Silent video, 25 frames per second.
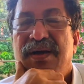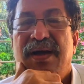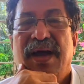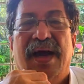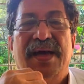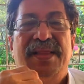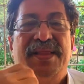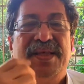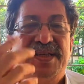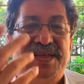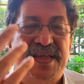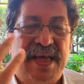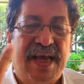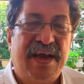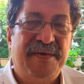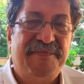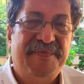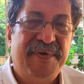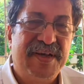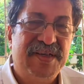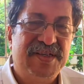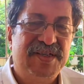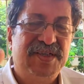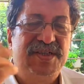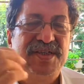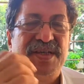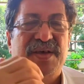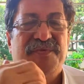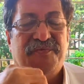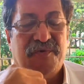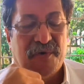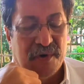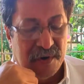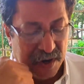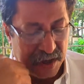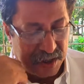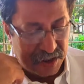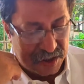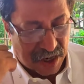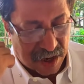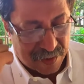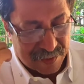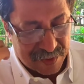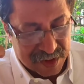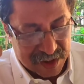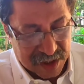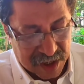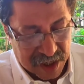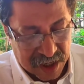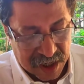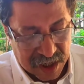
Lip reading: And the second phase is the joint